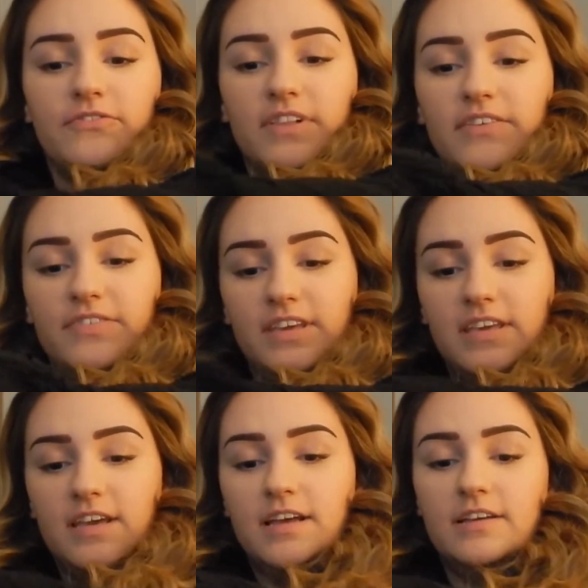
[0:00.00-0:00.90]

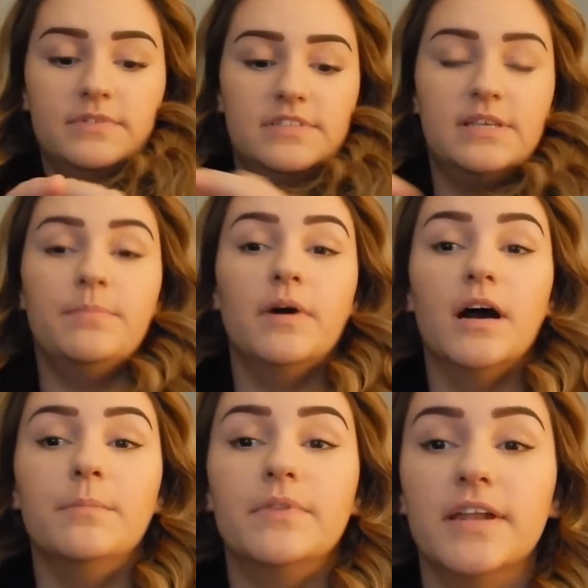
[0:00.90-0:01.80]
fluffy zip
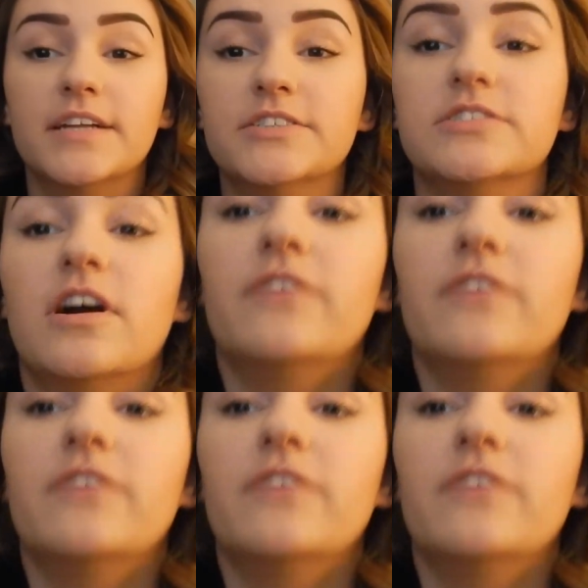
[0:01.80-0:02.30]
up that I just